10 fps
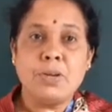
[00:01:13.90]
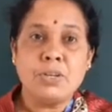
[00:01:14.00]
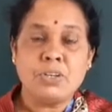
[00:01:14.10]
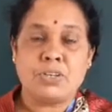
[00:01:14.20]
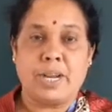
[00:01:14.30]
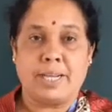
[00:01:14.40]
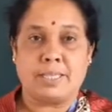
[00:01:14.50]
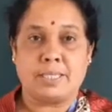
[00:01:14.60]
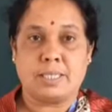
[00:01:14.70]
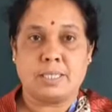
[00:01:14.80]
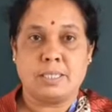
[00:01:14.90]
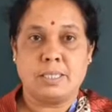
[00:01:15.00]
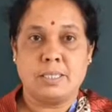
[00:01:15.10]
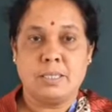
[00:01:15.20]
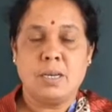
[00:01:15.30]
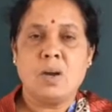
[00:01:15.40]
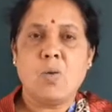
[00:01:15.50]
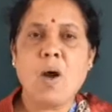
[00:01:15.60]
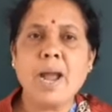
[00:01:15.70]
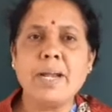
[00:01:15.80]
shrinks.
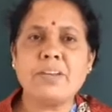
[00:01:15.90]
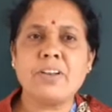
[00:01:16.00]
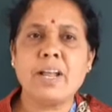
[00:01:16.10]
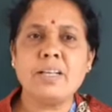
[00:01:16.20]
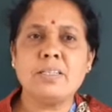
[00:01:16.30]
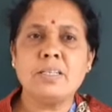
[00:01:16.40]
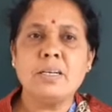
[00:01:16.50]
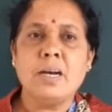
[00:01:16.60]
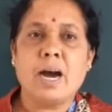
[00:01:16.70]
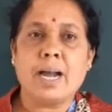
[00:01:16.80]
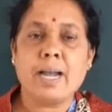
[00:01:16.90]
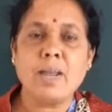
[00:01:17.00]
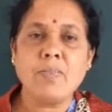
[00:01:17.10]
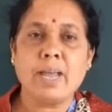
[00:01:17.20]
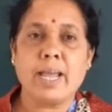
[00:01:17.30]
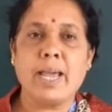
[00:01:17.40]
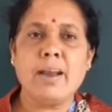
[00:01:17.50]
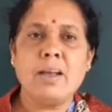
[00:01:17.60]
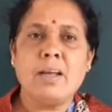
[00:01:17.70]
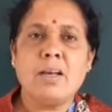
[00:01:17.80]
Why it shrinks? Again the
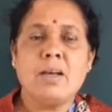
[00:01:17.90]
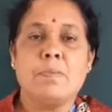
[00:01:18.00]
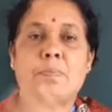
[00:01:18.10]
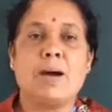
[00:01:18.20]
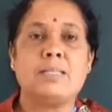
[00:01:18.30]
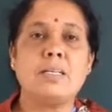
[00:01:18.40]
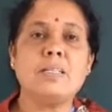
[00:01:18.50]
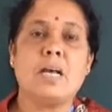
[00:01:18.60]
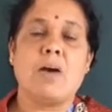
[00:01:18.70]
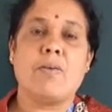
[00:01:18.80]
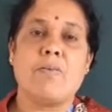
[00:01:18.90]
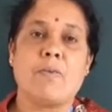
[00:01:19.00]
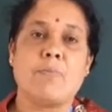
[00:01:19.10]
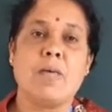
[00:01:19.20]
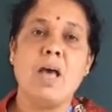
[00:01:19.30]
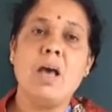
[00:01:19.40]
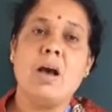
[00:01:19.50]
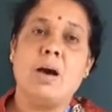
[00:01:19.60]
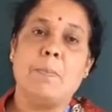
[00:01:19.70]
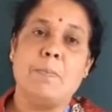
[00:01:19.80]
air passes away from the
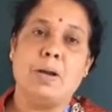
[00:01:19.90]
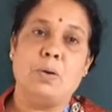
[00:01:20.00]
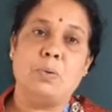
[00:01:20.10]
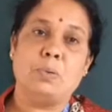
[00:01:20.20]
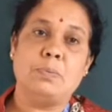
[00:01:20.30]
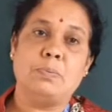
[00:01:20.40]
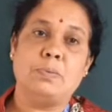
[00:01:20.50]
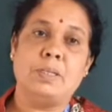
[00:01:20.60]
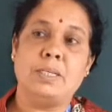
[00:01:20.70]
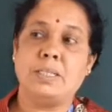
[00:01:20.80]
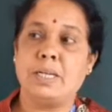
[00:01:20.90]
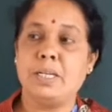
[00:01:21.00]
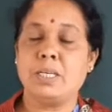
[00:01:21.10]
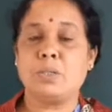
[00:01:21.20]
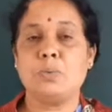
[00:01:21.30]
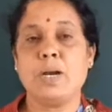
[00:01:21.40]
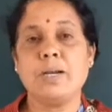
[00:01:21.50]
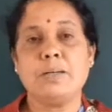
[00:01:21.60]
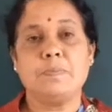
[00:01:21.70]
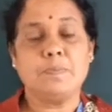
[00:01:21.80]
balloon. Is it, dear student?
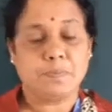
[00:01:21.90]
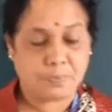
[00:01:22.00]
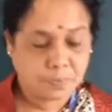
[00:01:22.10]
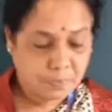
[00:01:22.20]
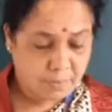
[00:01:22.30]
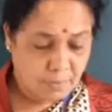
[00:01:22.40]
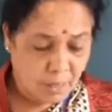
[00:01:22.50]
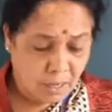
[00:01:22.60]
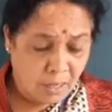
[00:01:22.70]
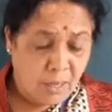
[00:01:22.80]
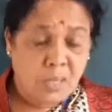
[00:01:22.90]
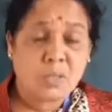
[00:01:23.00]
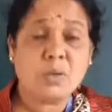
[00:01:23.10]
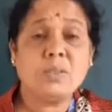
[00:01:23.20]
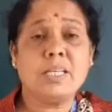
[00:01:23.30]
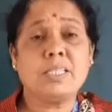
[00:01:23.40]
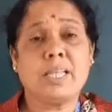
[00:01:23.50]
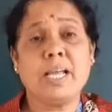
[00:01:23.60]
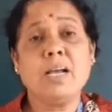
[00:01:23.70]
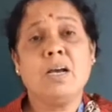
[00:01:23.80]
So this
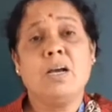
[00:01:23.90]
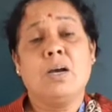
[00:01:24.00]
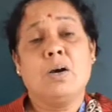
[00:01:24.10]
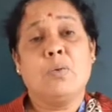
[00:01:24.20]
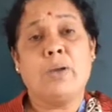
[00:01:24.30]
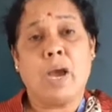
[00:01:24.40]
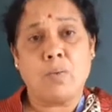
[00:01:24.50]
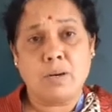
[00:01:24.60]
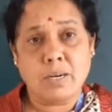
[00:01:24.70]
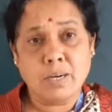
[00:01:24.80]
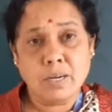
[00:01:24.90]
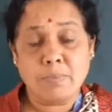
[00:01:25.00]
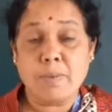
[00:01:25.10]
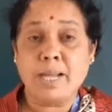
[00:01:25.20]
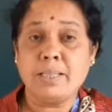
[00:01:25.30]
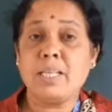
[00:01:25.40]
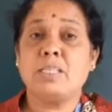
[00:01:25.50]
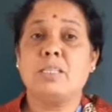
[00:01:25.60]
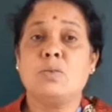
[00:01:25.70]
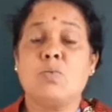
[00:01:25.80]
thing we have learned by
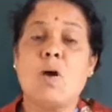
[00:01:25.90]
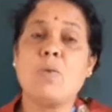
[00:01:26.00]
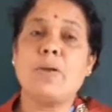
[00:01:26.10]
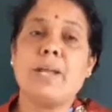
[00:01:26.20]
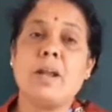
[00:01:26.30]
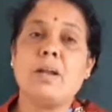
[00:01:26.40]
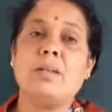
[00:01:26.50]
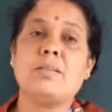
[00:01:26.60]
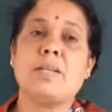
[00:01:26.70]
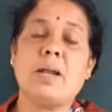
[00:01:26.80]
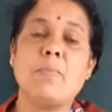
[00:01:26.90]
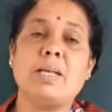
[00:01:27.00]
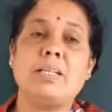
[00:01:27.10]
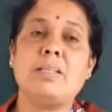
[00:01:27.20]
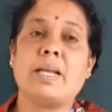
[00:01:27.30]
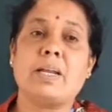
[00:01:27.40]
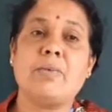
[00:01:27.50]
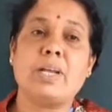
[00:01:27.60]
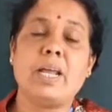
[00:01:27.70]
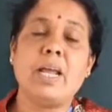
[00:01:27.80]
this. What we can understand by this
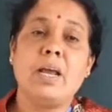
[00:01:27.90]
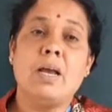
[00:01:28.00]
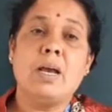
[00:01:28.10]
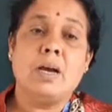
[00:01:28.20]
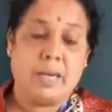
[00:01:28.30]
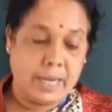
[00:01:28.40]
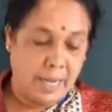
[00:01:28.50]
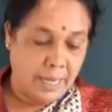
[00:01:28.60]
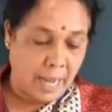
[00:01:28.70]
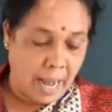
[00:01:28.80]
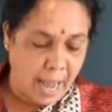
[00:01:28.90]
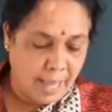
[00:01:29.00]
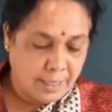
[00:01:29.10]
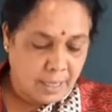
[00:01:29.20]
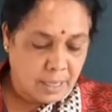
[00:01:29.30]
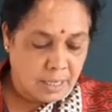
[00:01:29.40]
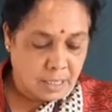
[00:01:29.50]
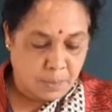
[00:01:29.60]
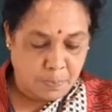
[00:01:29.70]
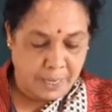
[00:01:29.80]
activity? Air has
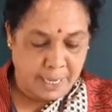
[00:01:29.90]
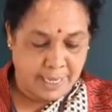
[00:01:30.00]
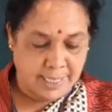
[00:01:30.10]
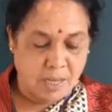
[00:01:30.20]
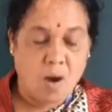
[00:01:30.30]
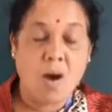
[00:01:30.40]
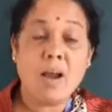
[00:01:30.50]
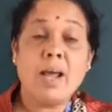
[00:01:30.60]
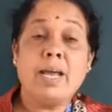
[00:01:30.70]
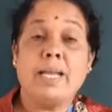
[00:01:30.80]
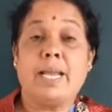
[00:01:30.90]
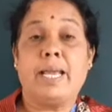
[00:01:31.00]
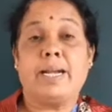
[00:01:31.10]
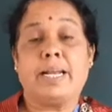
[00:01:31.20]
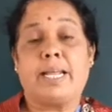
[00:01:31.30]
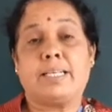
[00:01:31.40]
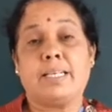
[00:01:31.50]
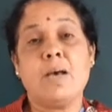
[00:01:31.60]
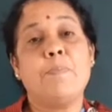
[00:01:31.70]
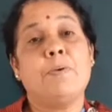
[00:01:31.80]
space, or air takes
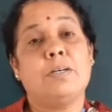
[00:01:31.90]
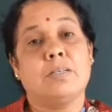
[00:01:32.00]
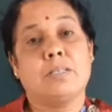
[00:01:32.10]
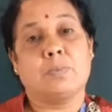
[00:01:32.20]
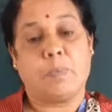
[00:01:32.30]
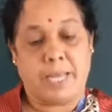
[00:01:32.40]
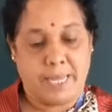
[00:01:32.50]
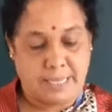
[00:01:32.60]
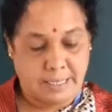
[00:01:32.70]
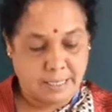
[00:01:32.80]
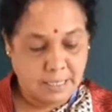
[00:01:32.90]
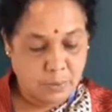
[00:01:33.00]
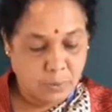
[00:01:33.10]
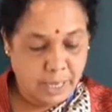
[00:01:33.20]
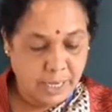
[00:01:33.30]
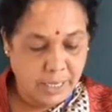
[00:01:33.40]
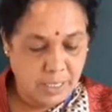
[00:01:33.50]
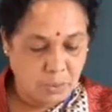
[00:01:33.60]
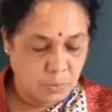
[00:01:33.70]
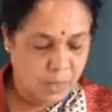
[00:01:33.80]
up space. Okay,
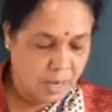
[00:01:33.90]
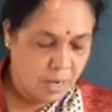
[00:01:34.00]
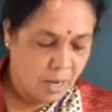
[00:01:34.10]
dear student?